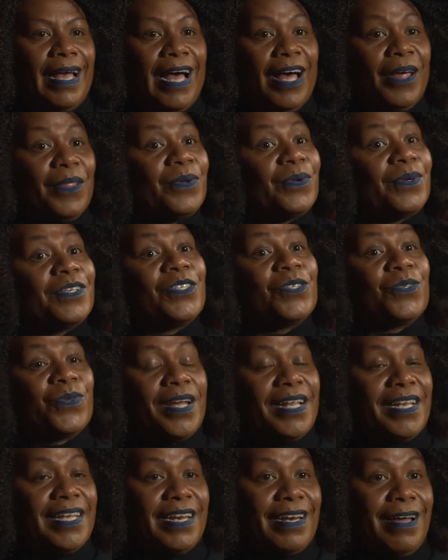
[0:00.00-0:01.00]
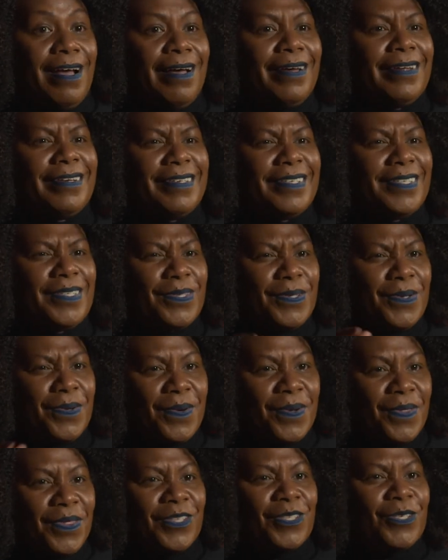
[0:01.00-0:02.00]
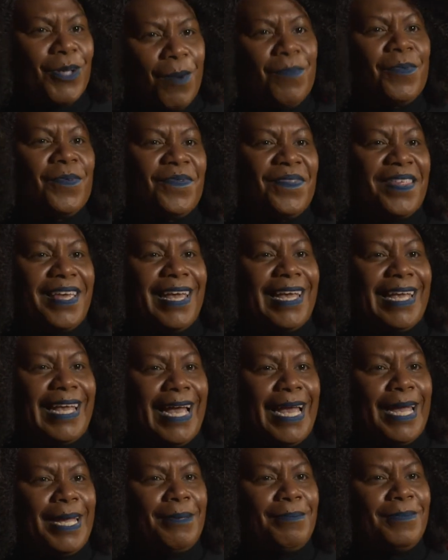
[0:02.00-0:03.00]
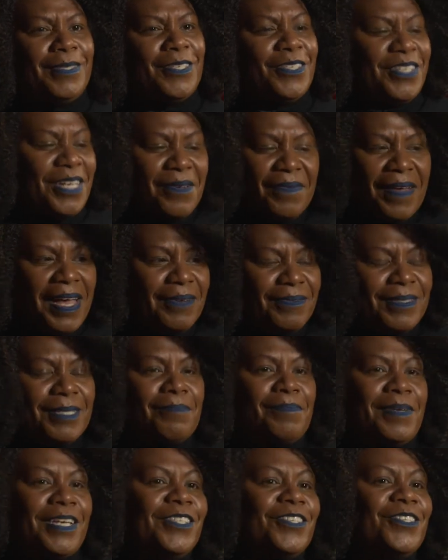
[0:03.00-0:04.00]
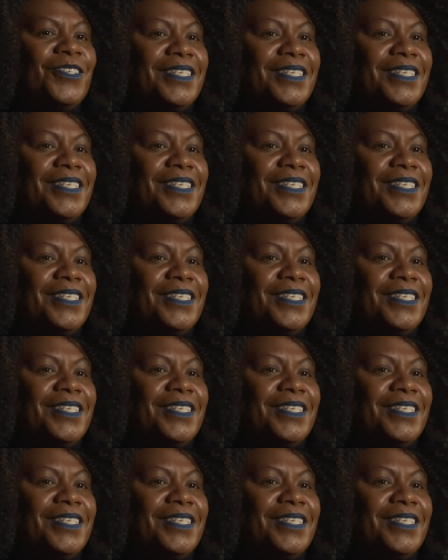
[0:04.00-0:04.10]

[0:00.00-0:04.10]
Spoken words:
other Australian artists who are at the top of their game. Did you ever have to pinch